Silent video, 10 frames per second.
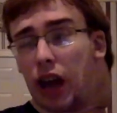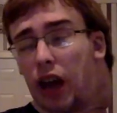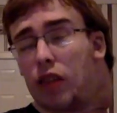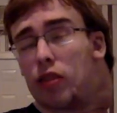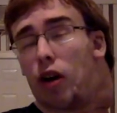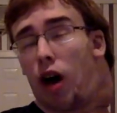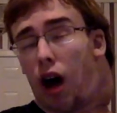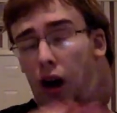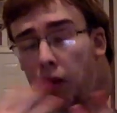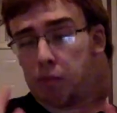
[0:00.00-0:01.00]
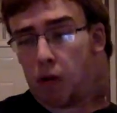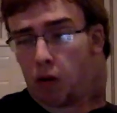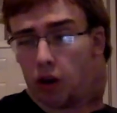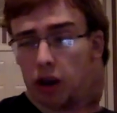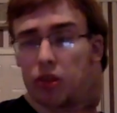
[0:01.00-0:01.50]
is uh,
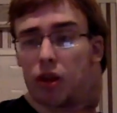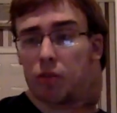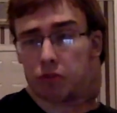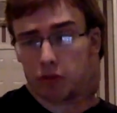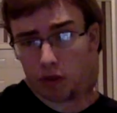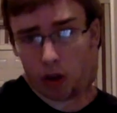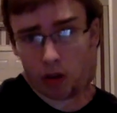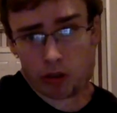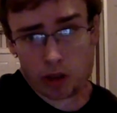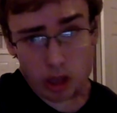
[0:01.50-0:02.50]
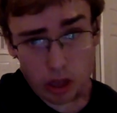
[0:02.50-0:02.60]
mostly Jump's fault,